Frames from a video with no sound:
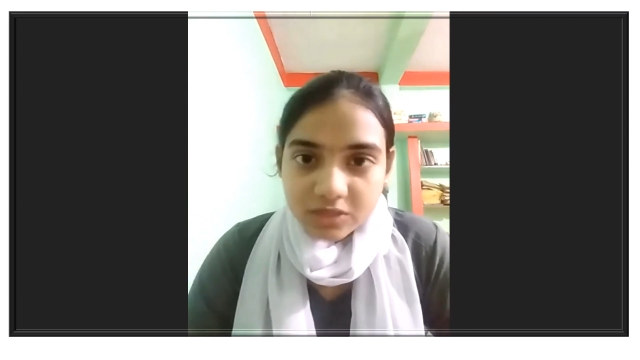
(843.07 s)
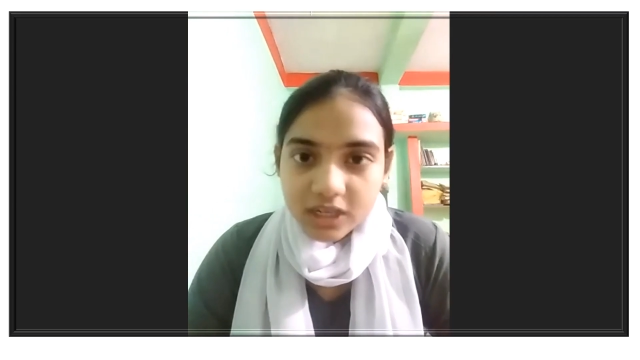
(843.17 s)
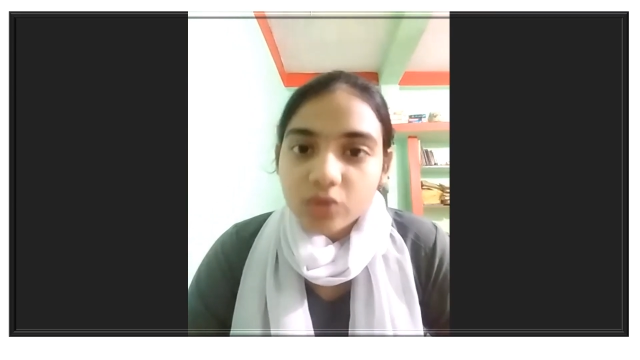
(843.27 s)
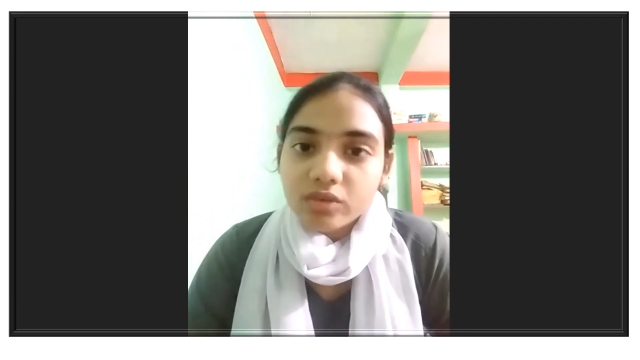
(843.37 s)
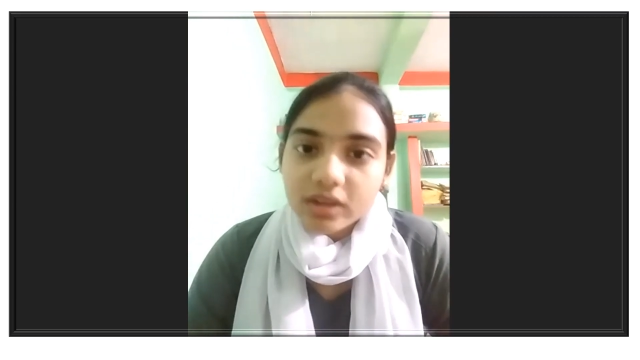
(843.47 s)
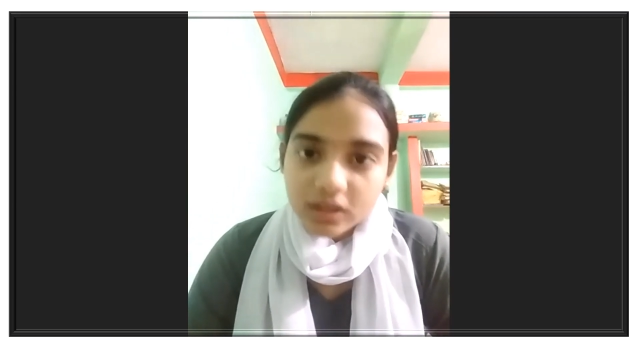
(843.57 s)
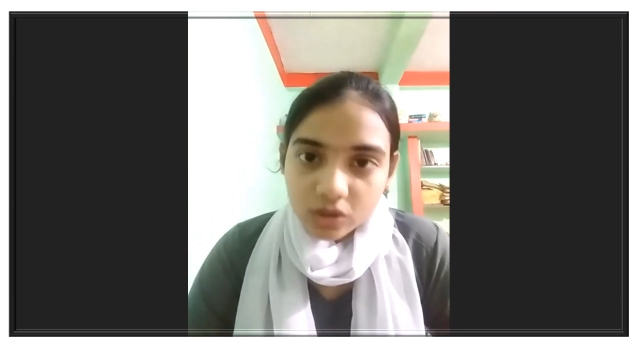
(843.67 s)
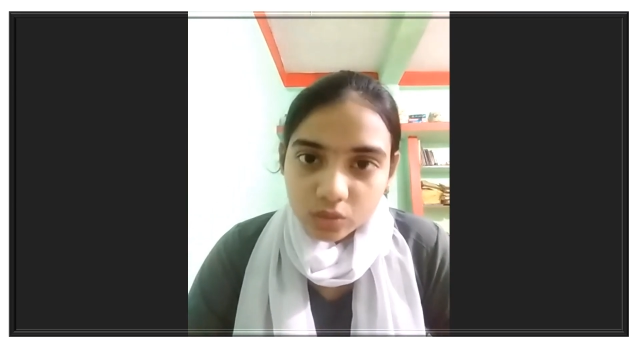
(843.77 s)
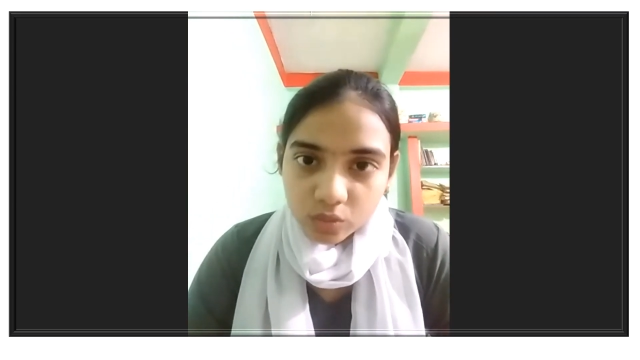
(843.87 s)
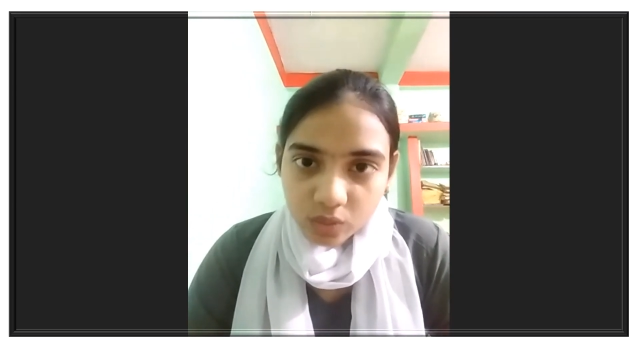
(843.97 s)
you
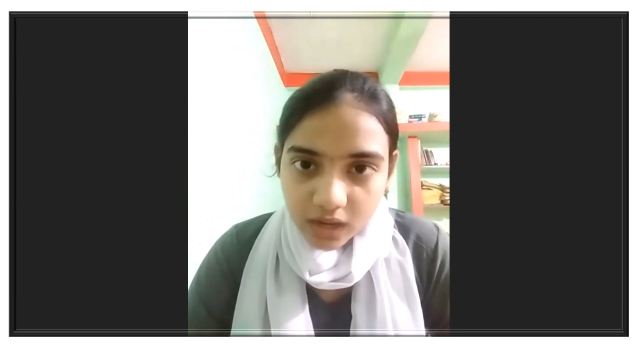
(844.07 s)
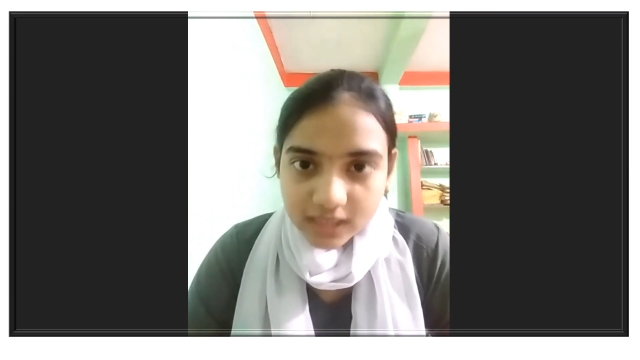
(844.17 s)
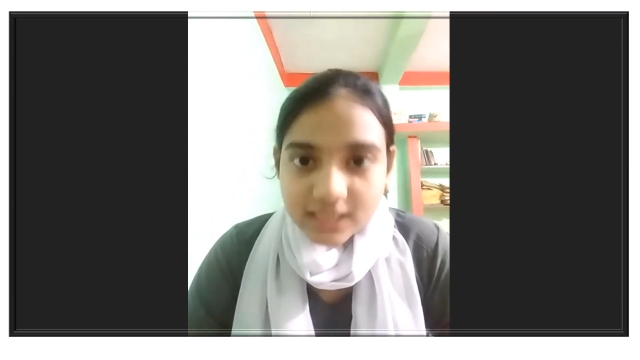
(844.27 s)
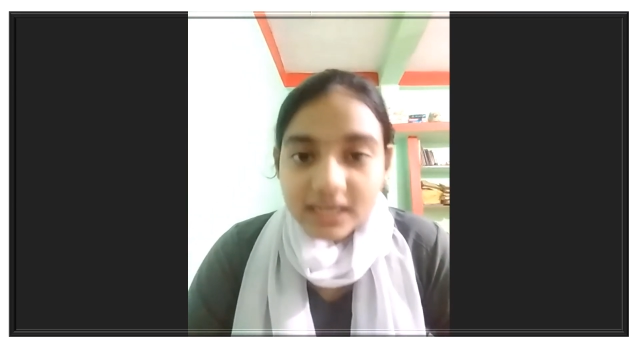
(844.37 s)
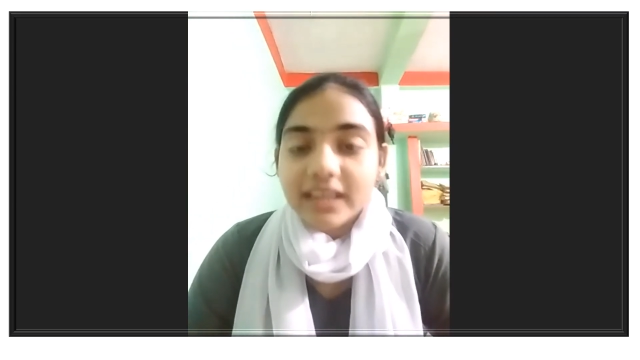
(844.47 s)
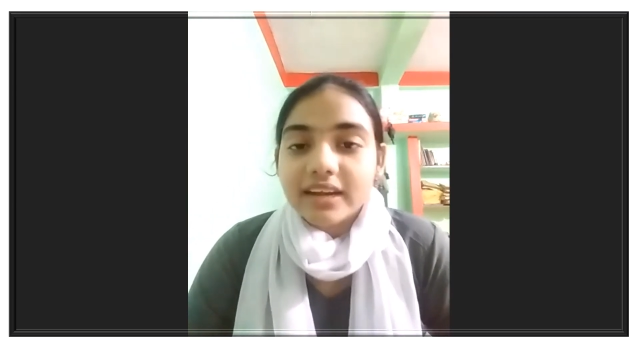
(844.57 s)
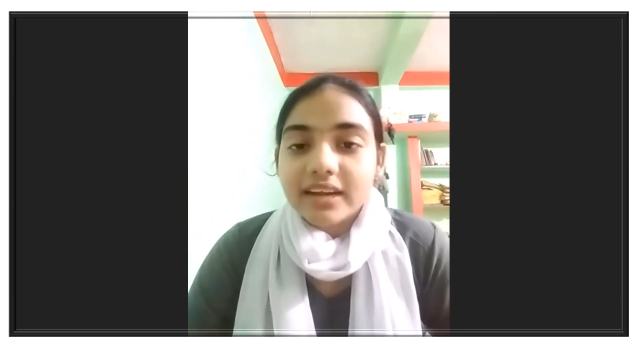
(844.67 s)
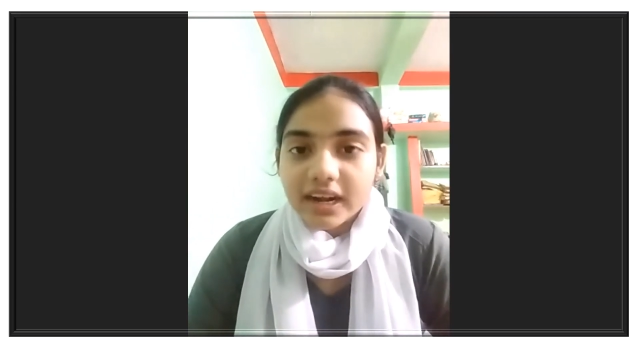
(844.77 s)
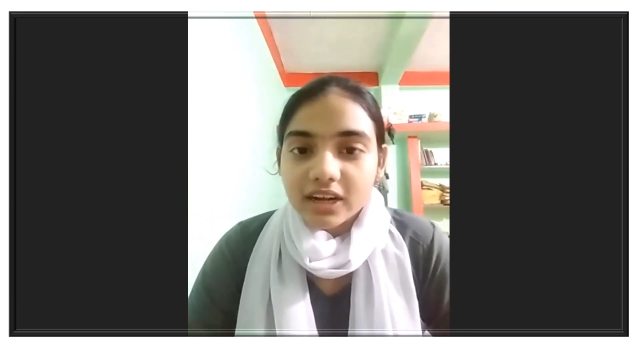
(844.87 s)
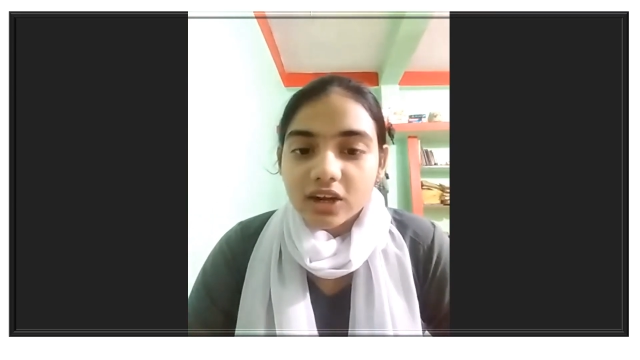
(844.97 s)
are studying
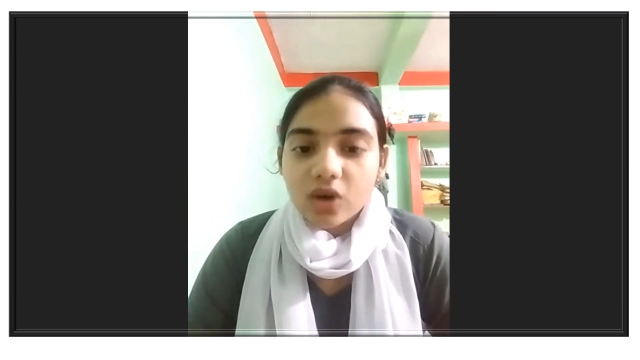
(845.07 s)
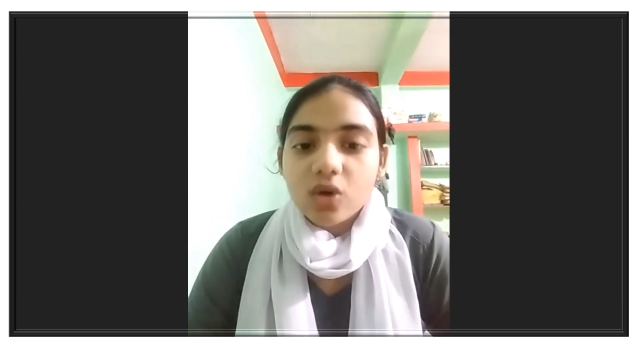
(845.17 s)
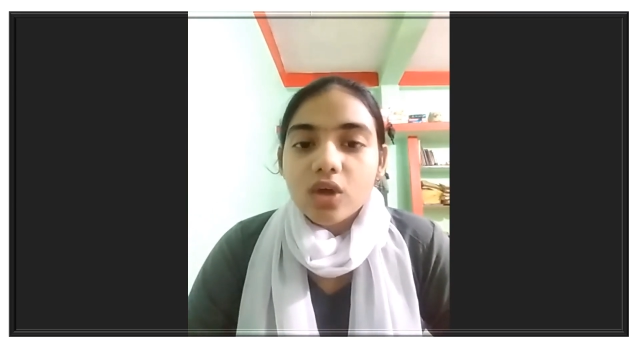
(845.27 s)
right now,